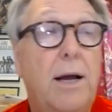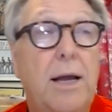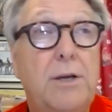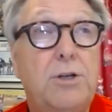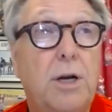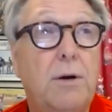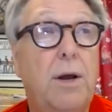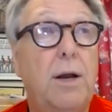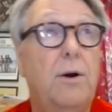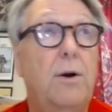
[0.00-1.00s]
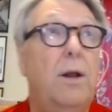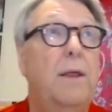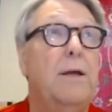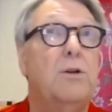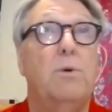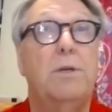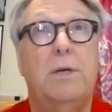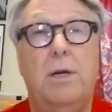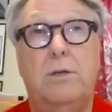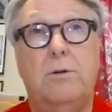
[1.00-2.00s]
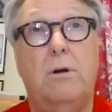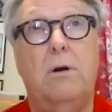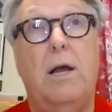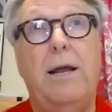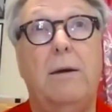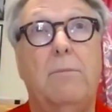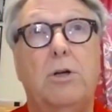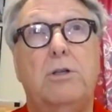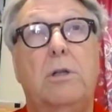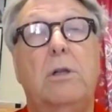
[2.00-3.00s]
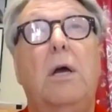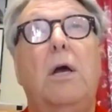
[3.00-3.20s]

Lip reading: a generator that's residential or light commercial,